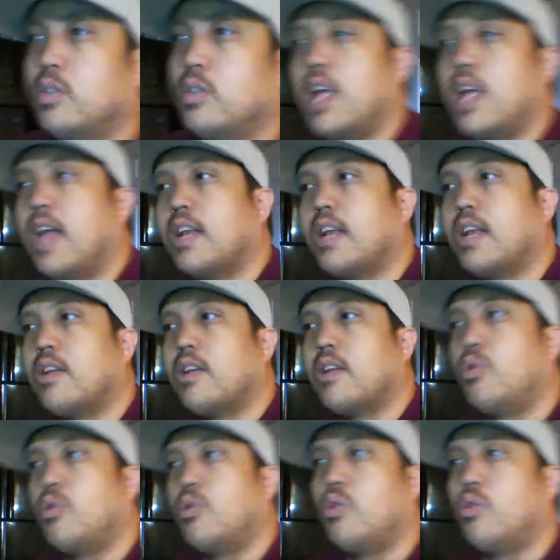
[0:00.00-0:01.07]
and
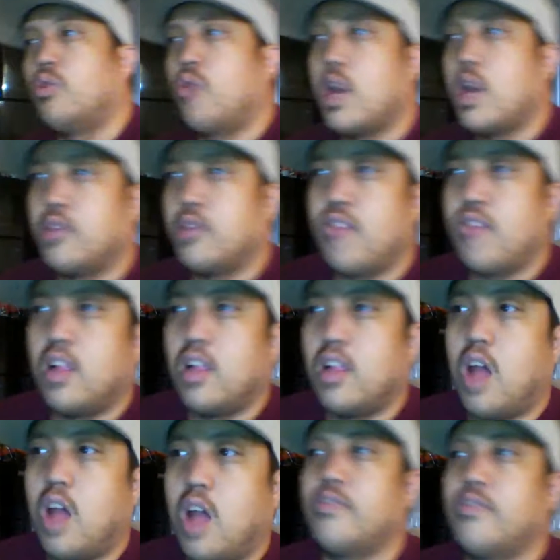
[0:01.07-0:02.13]
trying to sell
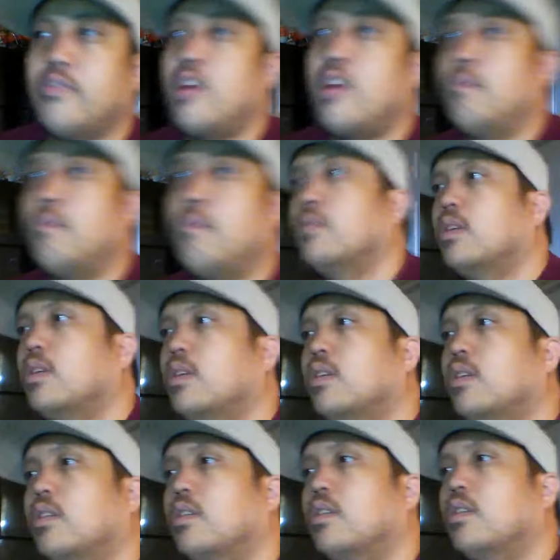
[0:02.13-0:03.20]
off some
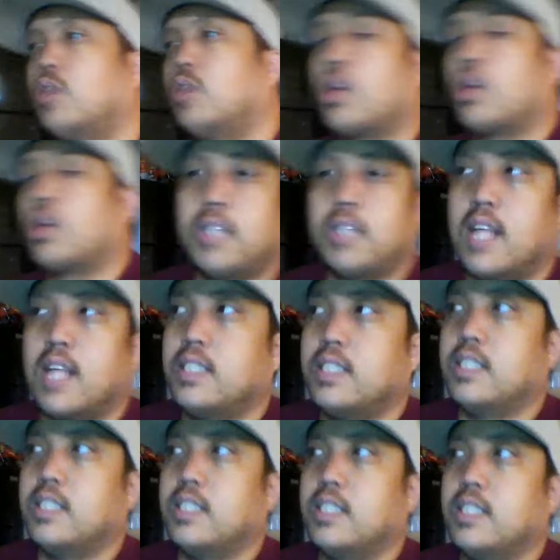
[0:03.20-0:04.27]

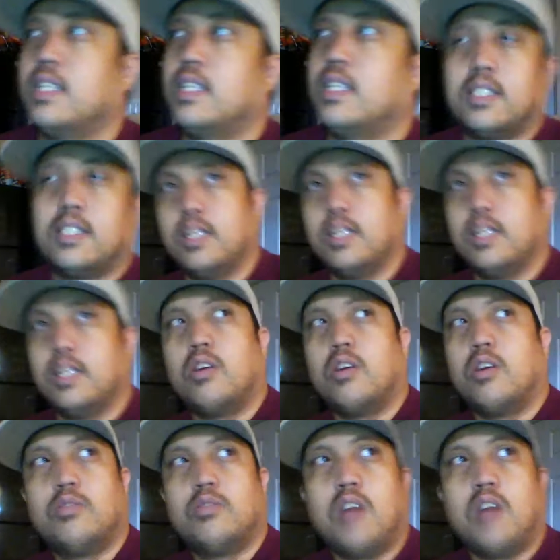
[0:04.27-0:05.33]
circumstances is,
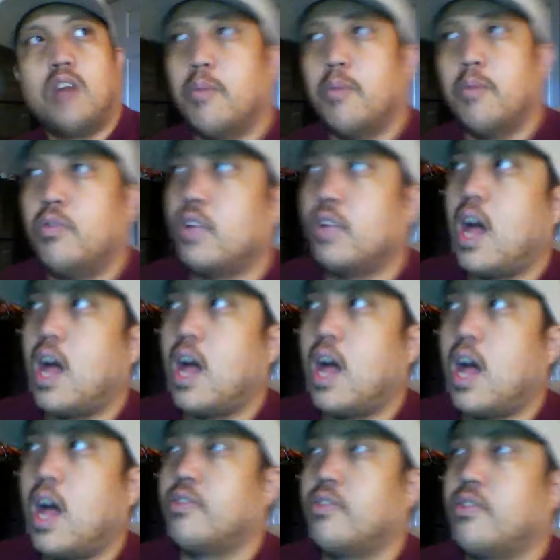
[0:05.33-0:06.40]
I move a lot, and
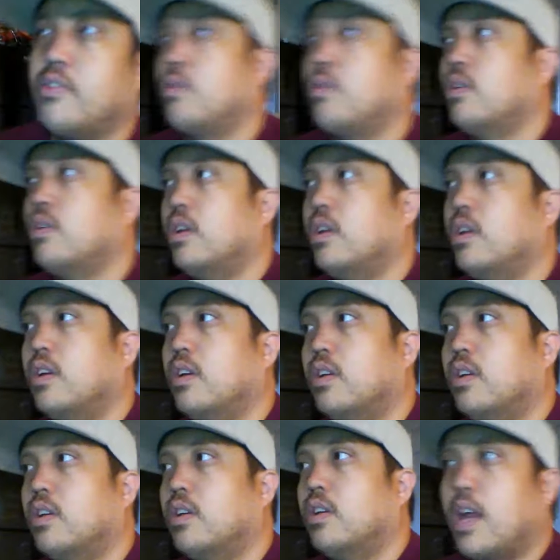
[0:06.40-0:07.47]
so
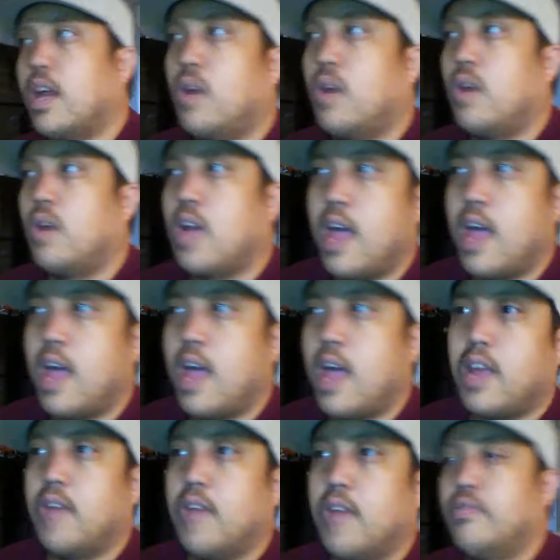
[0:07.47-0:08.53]
I don't want to
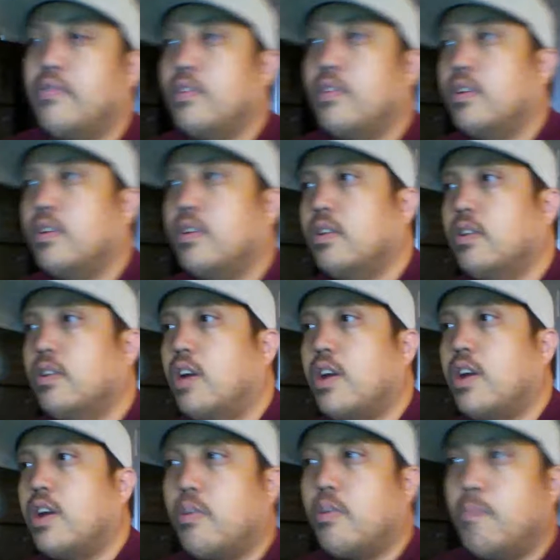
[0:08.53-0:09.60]
have
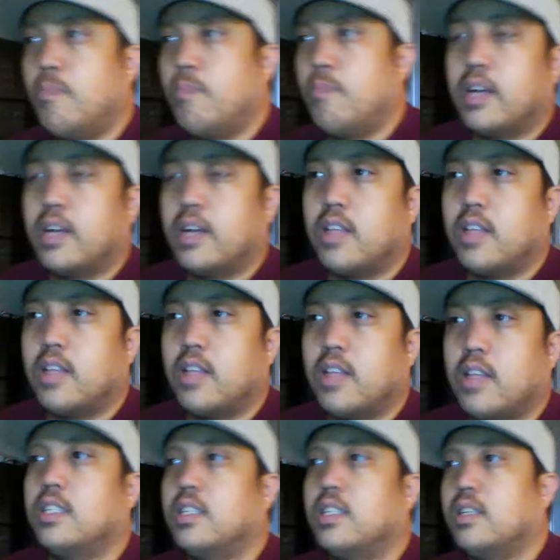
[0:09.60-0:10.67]
another big collection
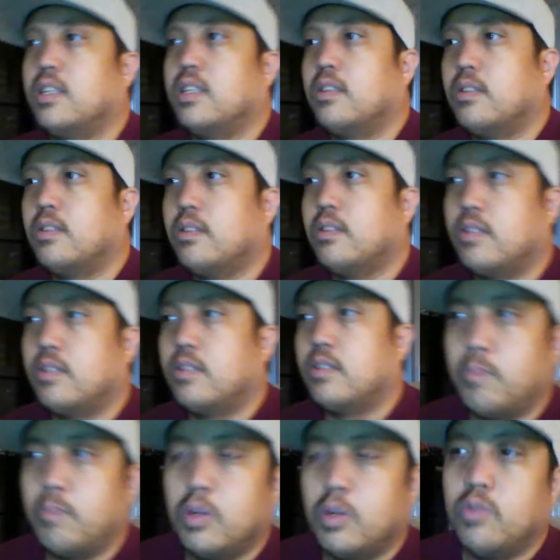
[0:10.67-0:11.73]
to
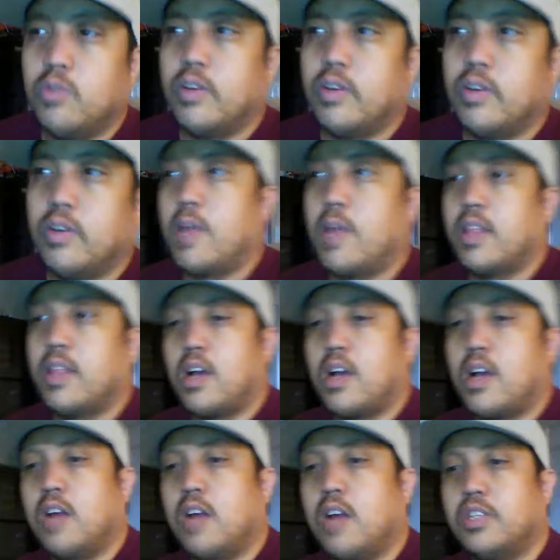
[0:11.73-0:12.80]
move and pay the
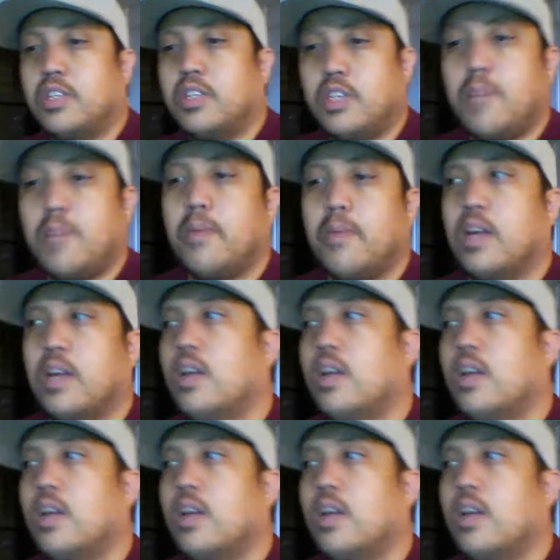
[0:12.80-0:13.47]
cost of shipping.